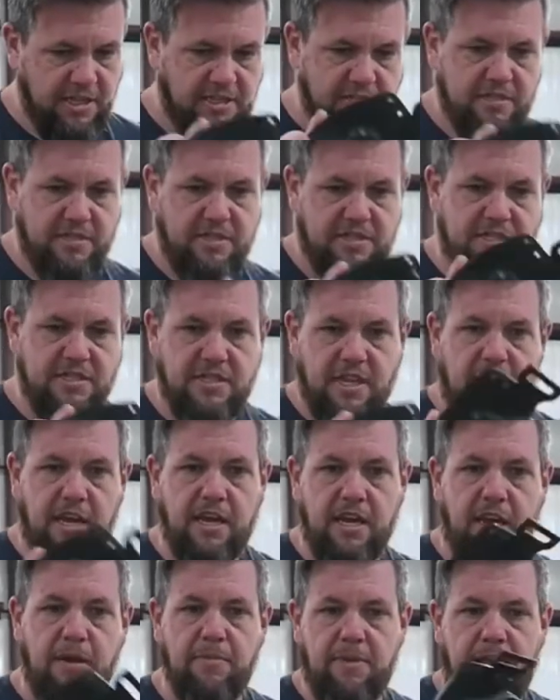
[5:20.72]
You see, this is
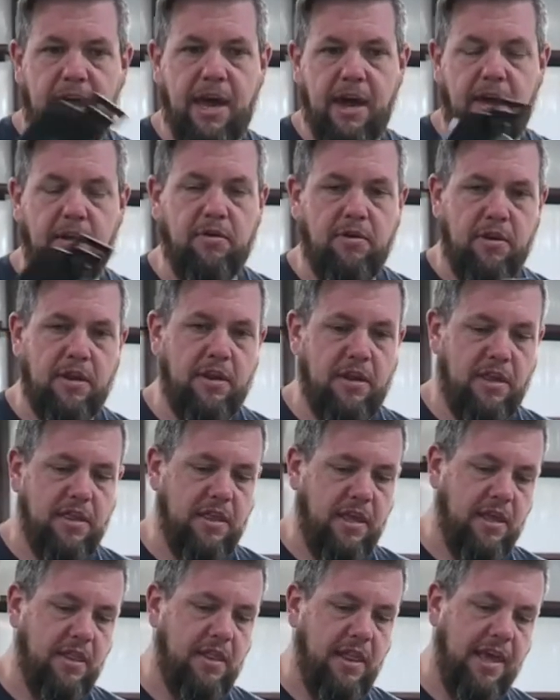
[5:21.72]
not coming out or
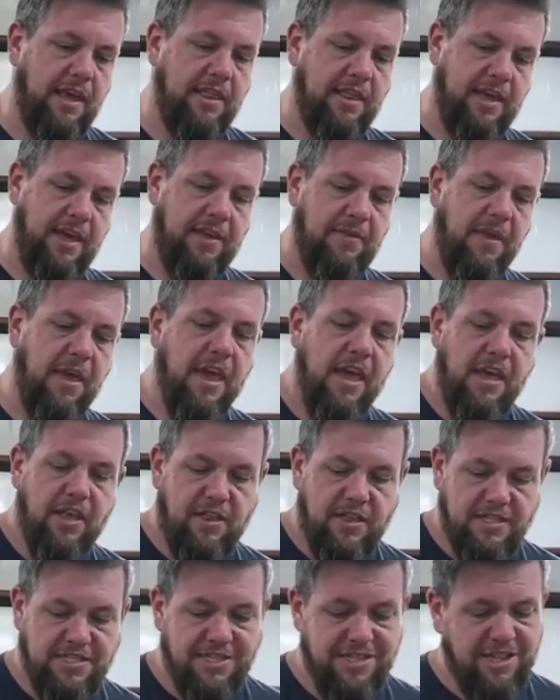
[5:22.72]
anything like that.
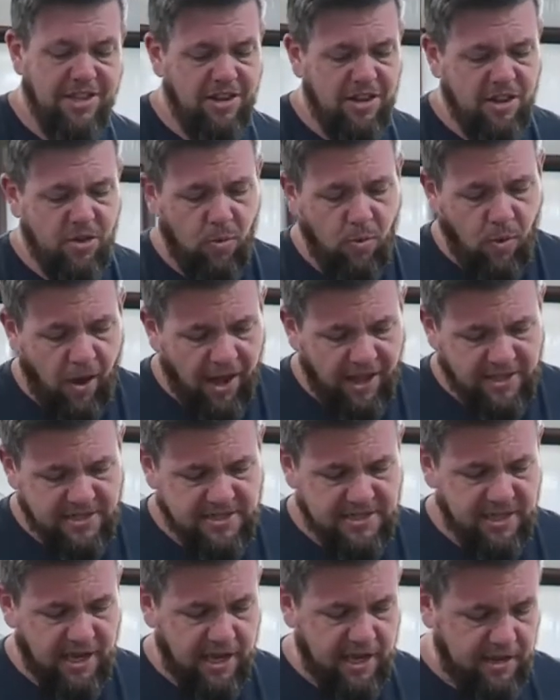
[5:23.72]
This is a little on the
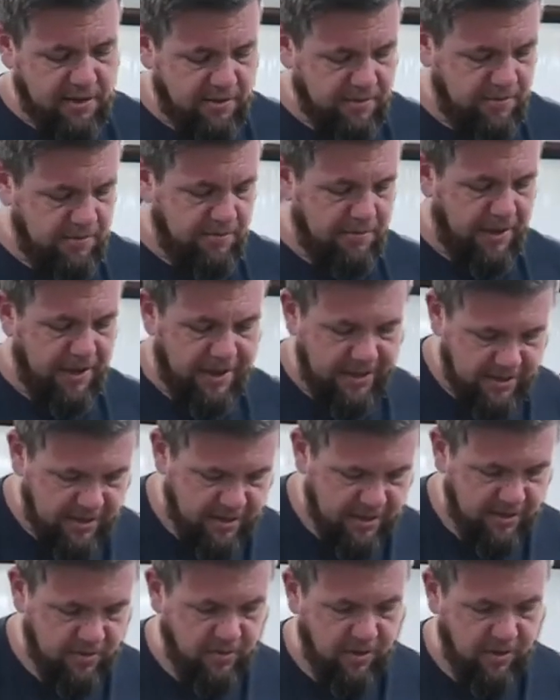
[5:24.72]
wide side, but